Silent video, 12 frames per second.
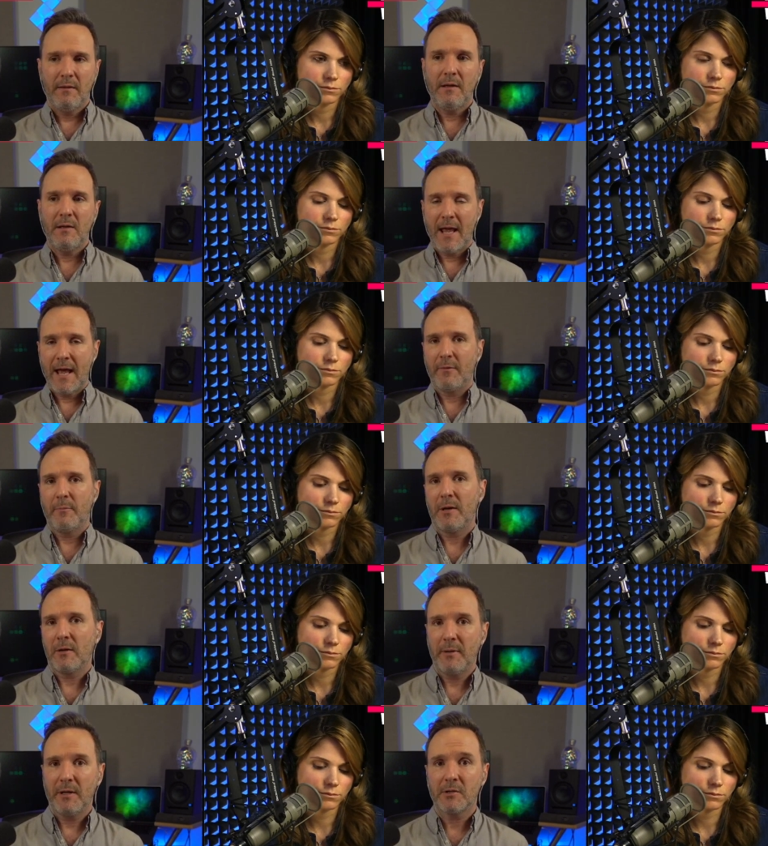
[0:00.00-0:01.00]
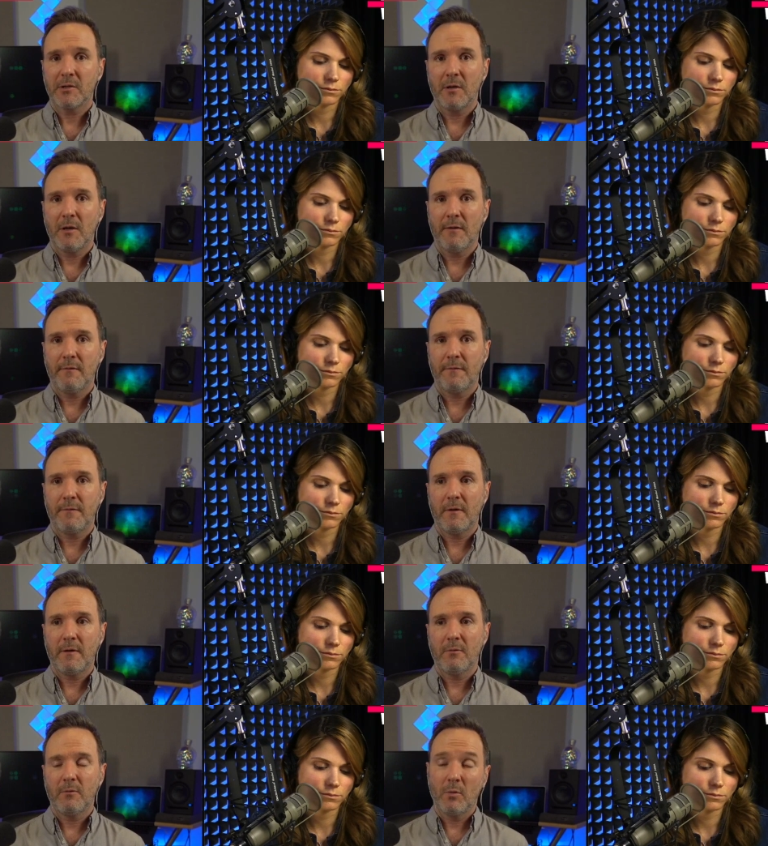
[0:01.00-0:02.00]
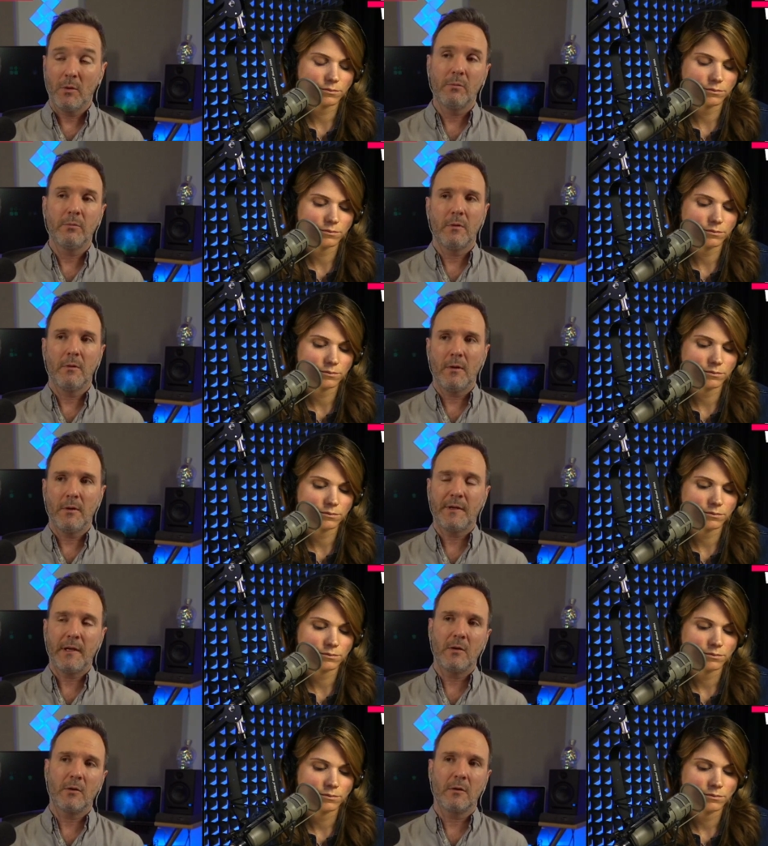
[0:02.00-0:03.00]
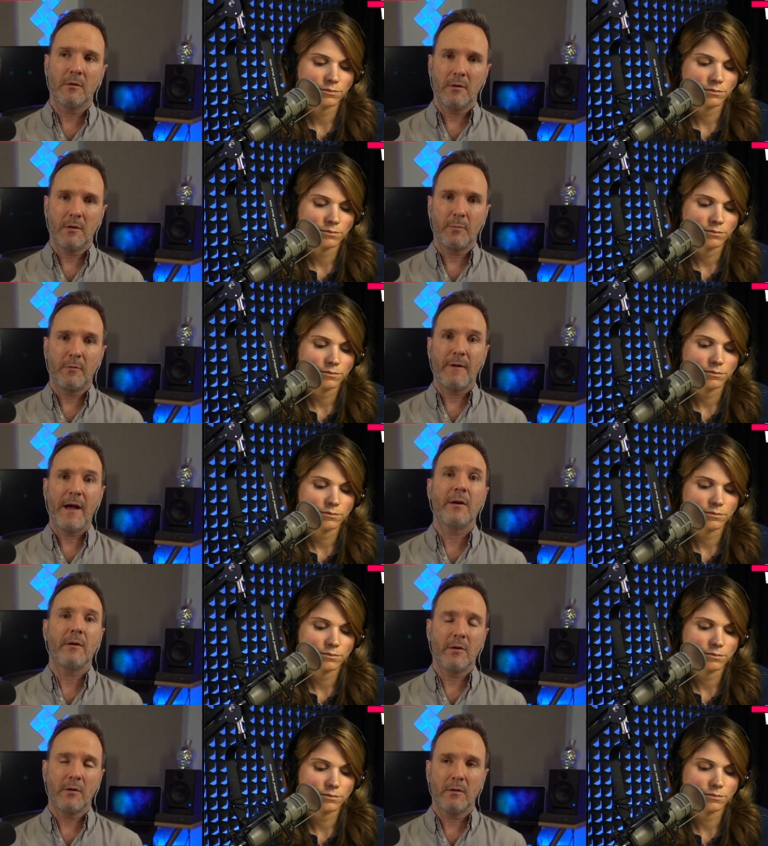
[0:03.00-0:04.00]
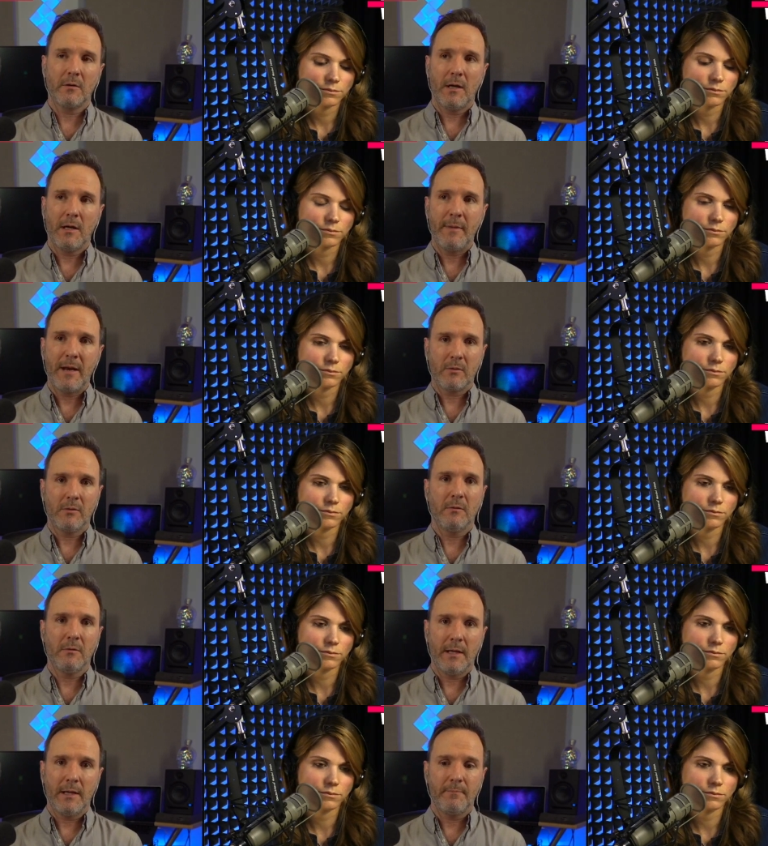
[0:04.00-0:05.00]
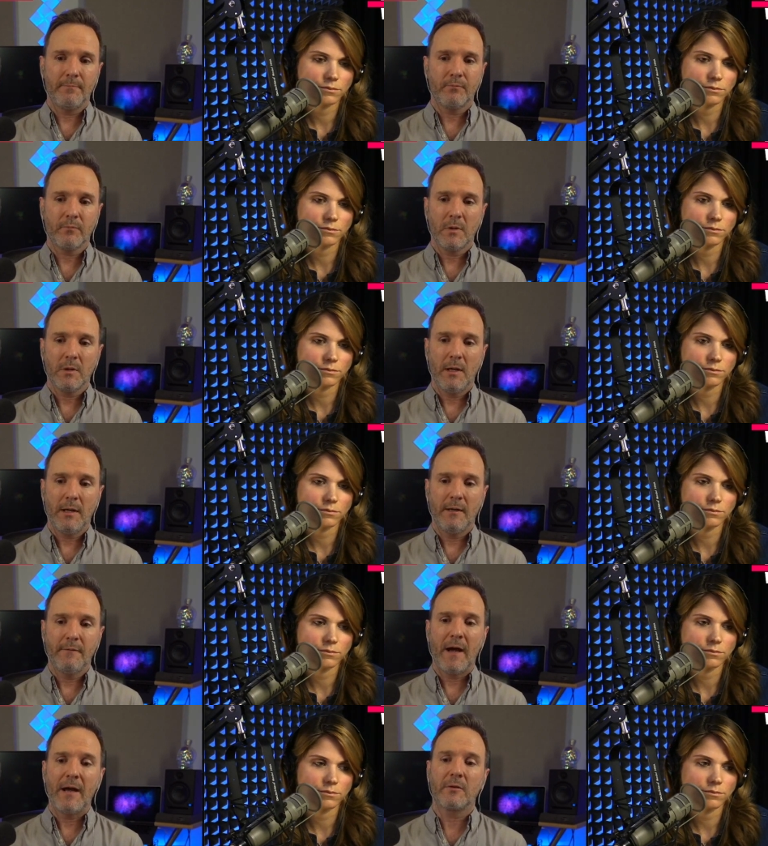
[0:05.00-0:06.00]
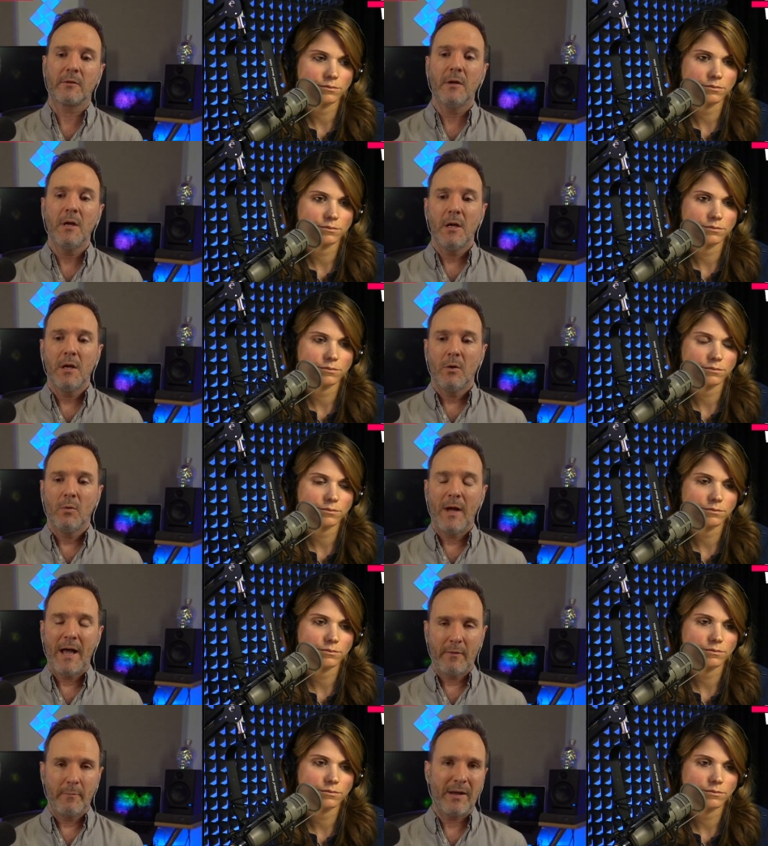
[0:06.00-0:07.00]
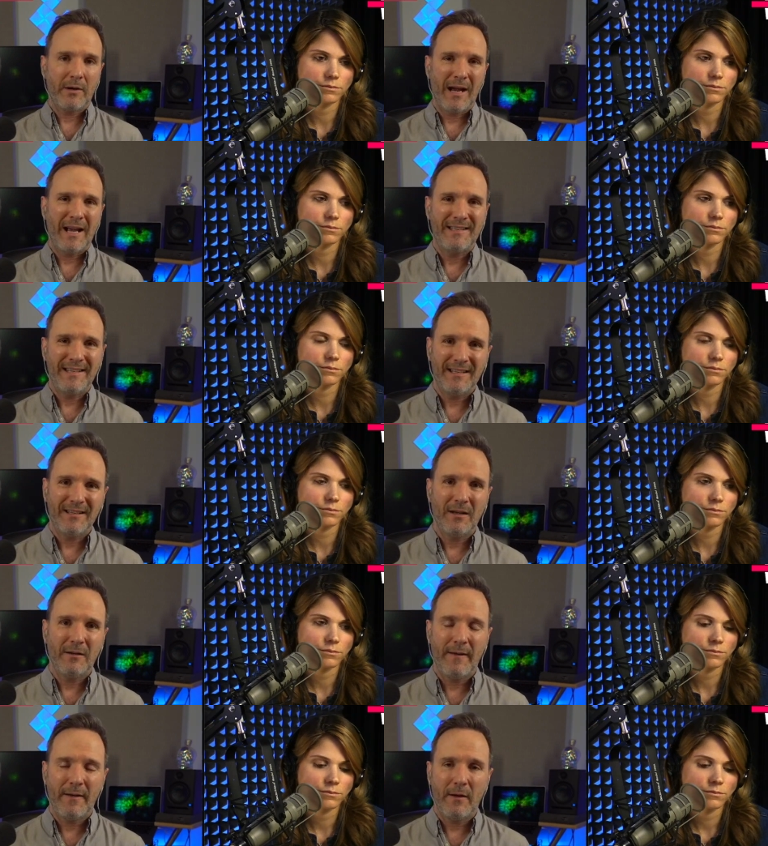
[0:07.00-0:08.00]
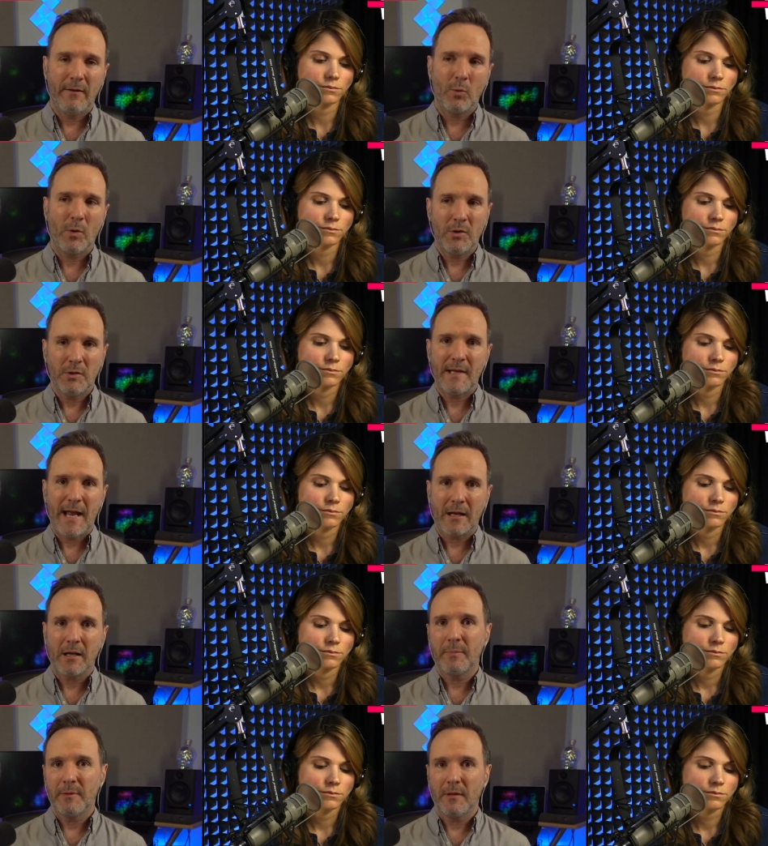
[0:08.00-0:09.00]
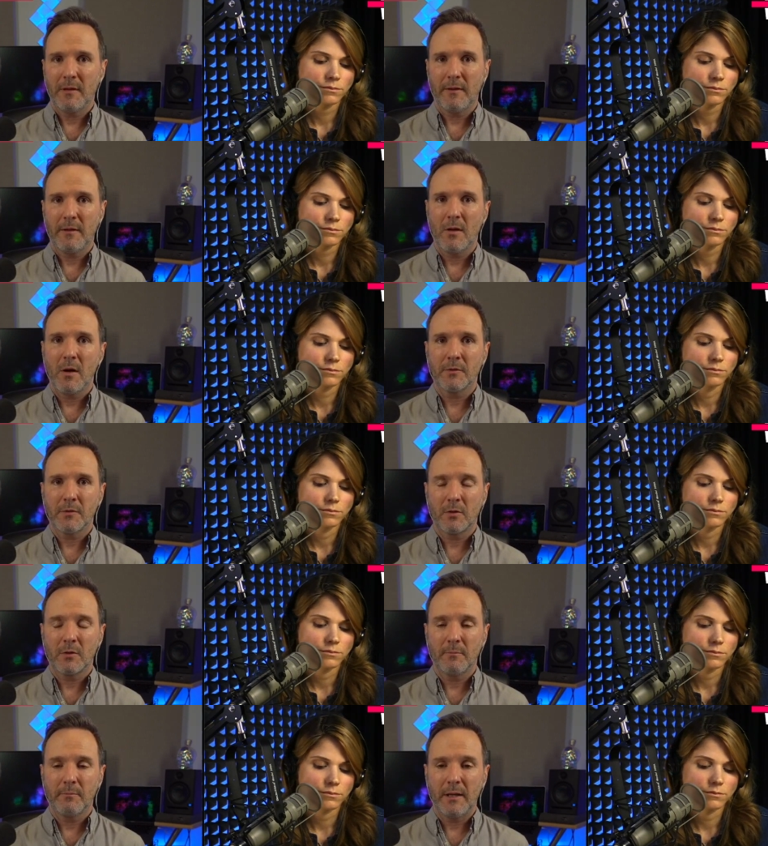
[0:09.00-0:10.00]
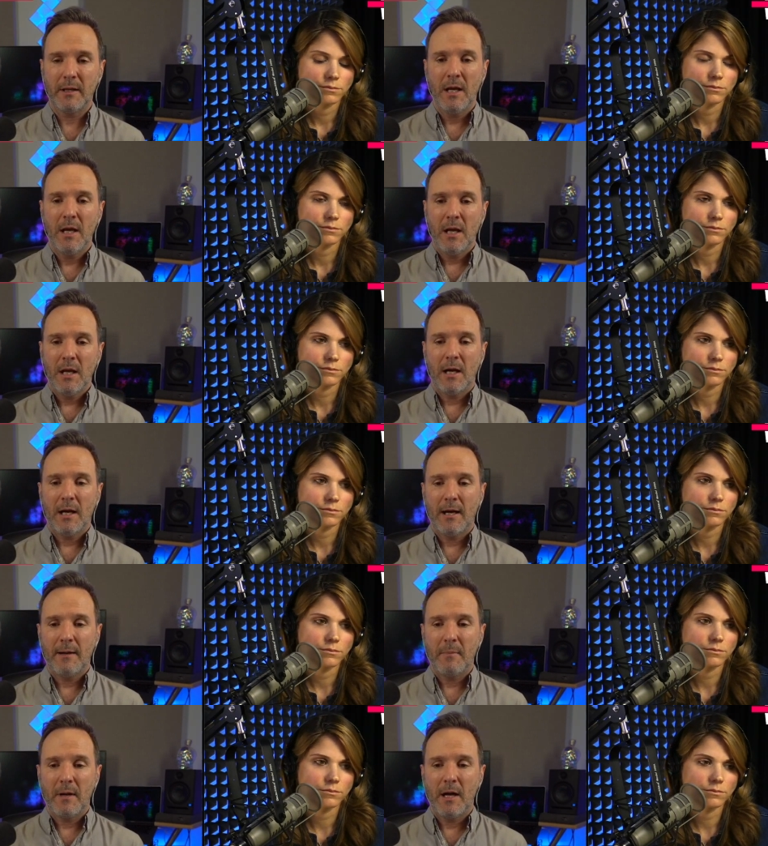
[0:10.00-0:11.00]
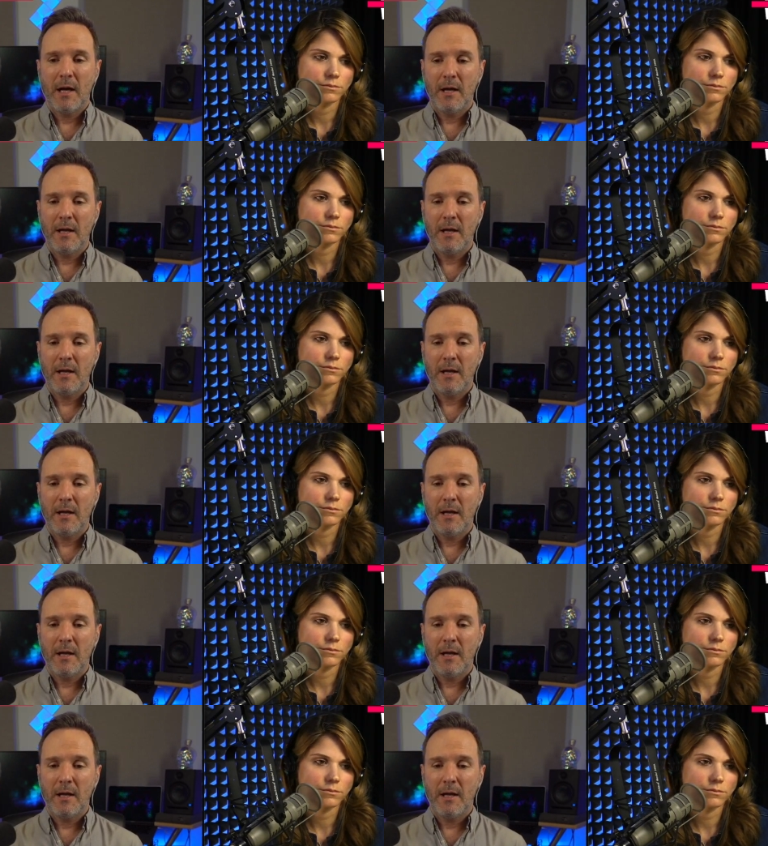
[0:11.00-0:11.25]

Speaker 1: then you have a better picture of, well, I'll say your provider, your medical advisor, will have a better idea of where you stack up in the long term. But and